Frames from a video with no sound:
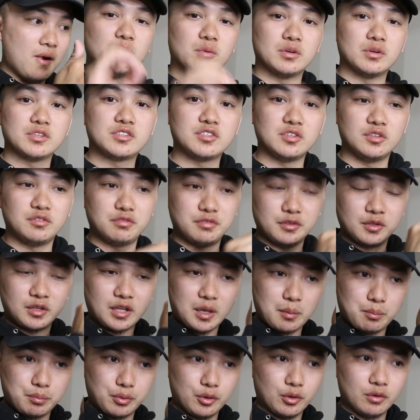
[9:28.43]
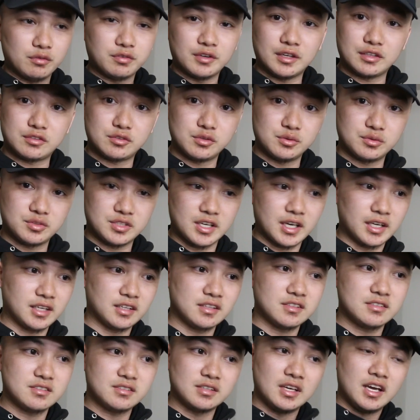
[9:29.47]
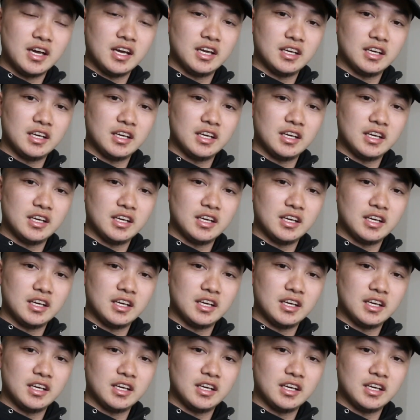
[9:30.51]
Once you feel that pull for like 2 seconds,